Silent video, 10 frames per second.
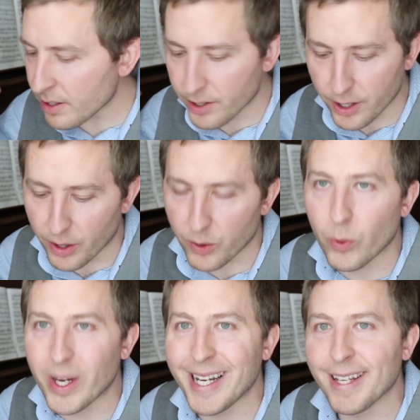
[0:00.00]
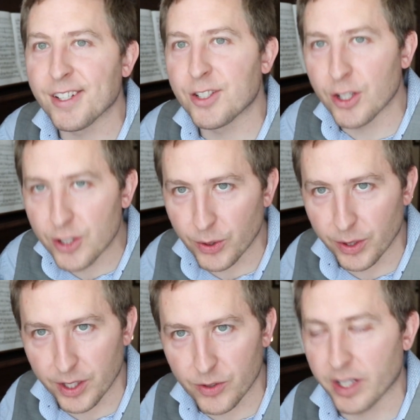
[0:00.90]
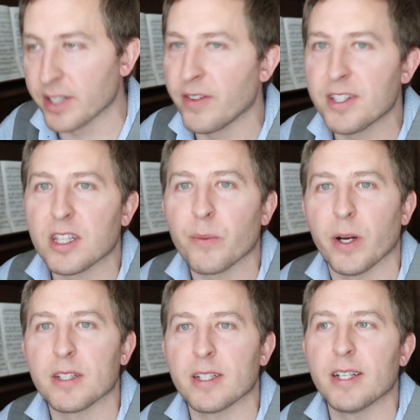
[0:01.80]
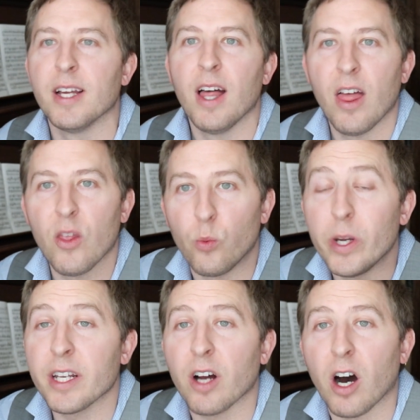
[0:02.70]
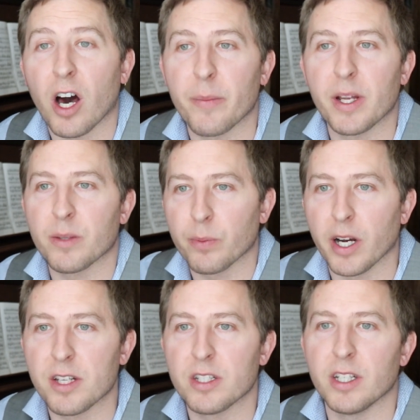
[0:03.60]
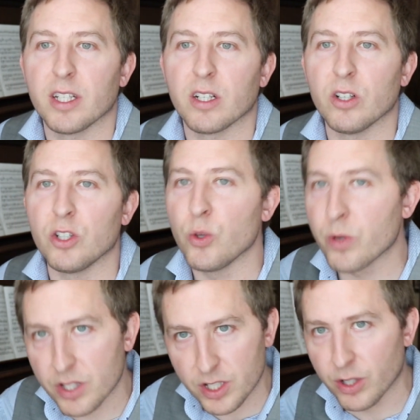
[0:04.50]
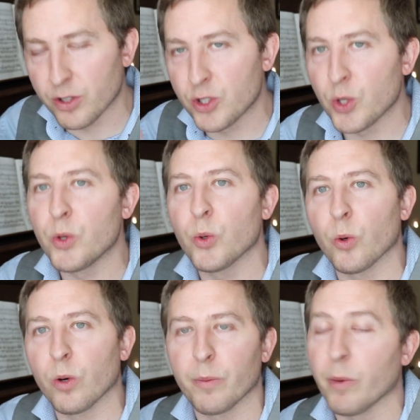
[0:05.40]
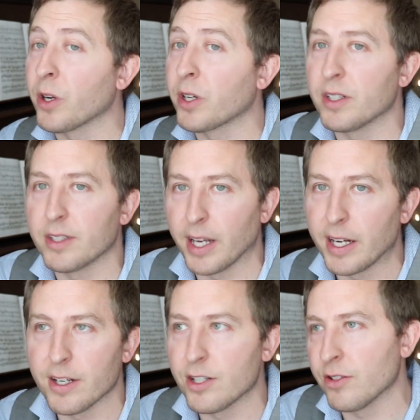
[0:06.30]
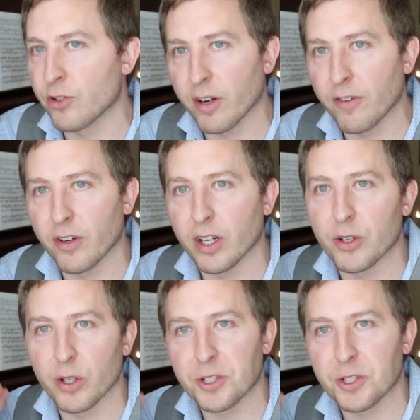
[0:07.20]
you know, that we needed to do this, right? Convincing the president we can automate the pricing. You can still do your market gauge and try to figure out your